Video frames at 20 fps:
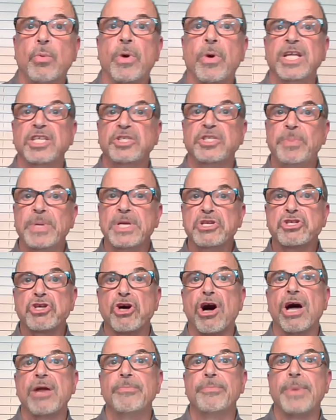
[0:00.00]
what has been
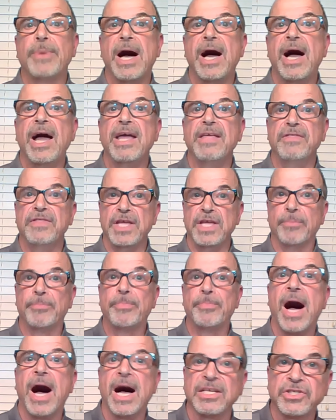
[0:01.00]
taught by the
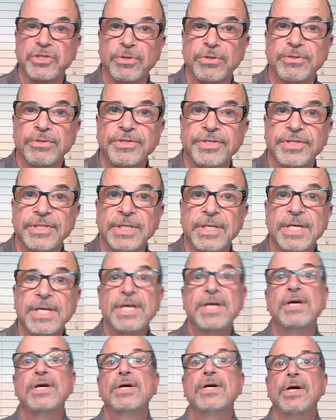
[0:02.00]
apostles,
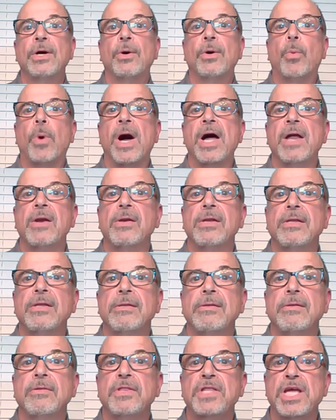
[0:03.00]
what
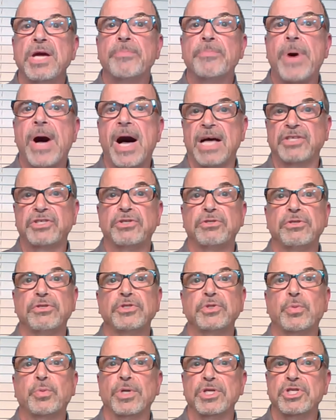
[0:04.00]
the
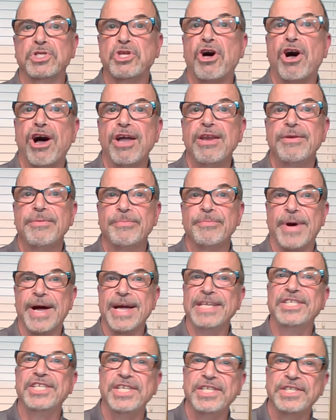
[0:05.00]
apostles were taught
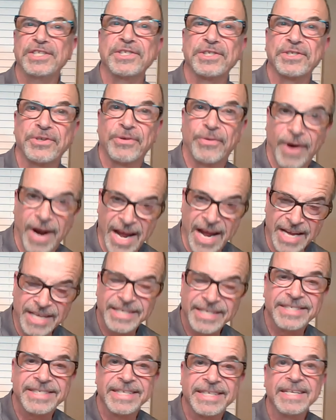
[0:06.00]
by Jesus
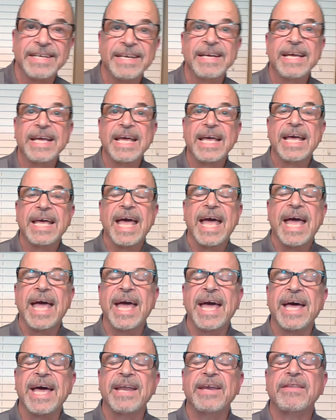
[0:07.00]
Christ.
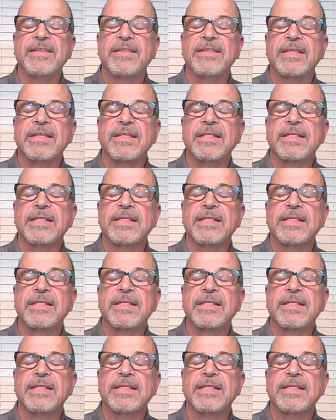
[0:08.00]
And